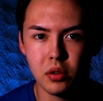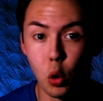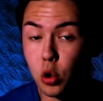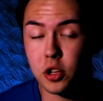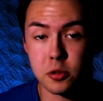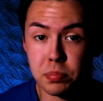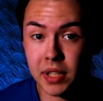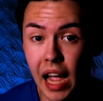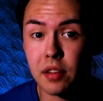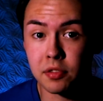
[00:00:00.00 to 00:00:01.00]
Or this
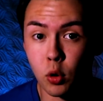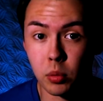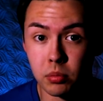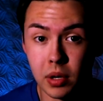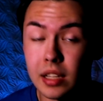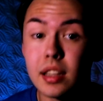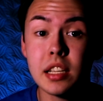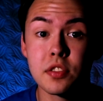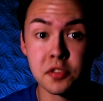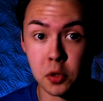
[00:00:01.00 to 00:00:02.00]
platform, at
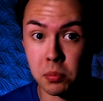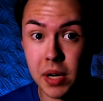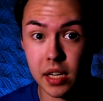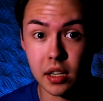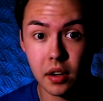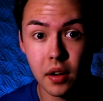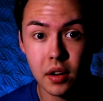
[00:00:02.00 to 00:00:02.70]
least for me.